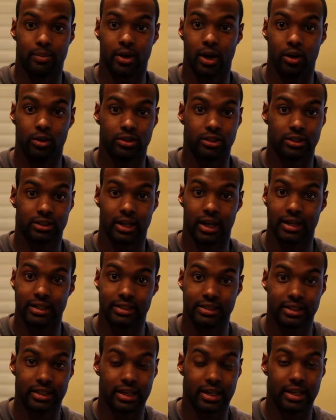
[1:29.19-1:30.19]
Coaches like
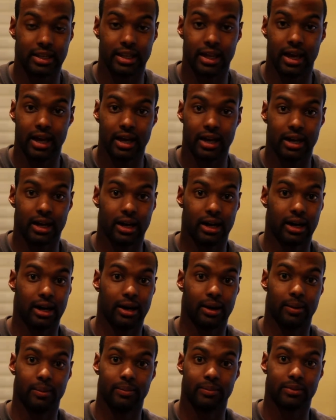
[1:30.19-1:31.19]
seeing that.
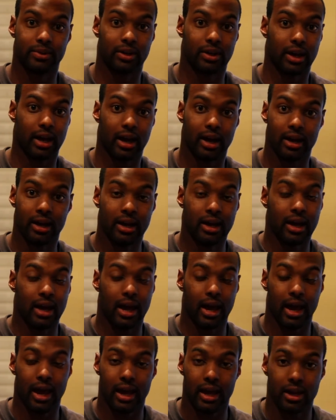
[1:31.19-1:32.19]
So yeah,
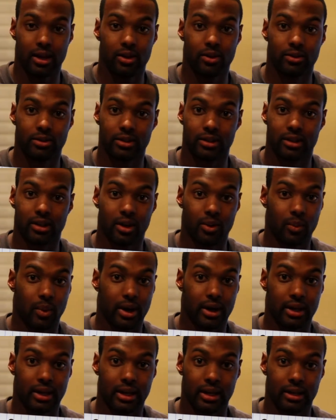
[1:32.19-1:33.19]
AAU is a good
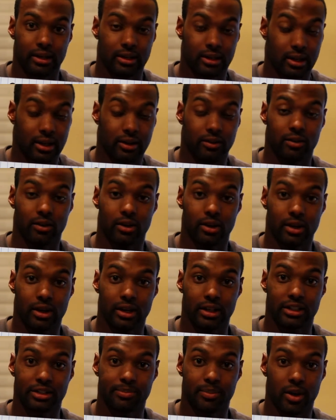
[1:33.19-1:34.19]
way to get a real
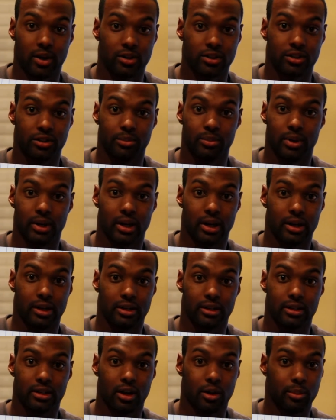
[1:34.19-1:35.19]
good exposure,
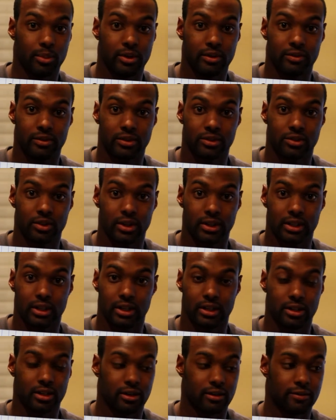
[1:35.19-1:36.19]
but don't be
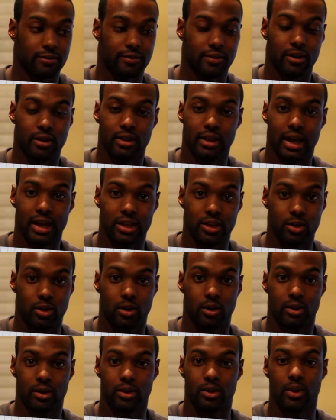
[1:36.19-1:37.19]
restricted and don't feel that
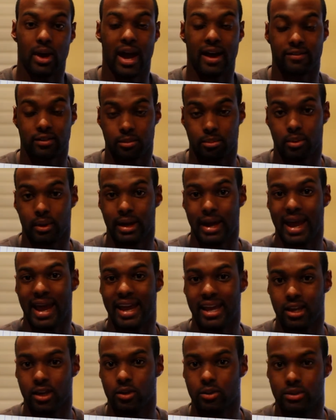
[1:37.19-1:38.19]
you have to
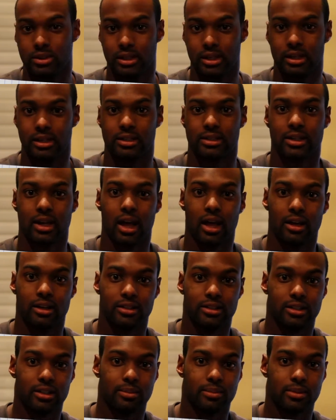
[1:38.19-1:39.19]
play AAU to get a
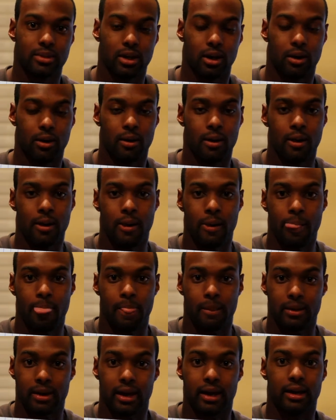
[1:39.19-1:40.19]
scholarship. So
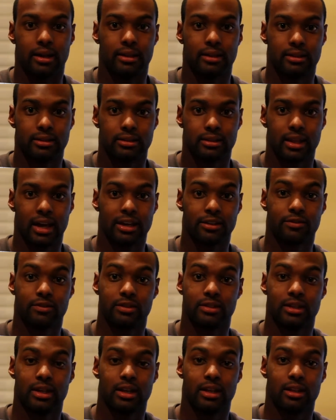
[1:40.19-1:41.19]
yeah, thanks
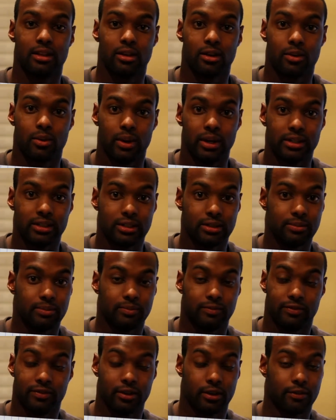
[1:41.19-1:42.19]
for sending in the question.
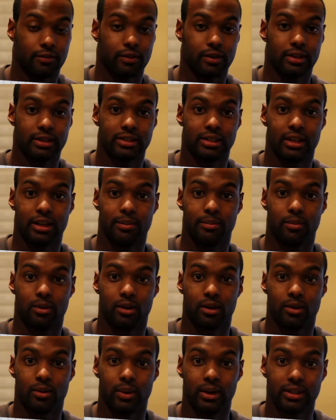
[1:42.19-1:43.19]
Feel free to send in
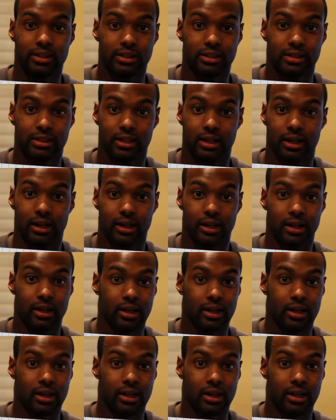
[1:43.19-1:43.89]
more questions and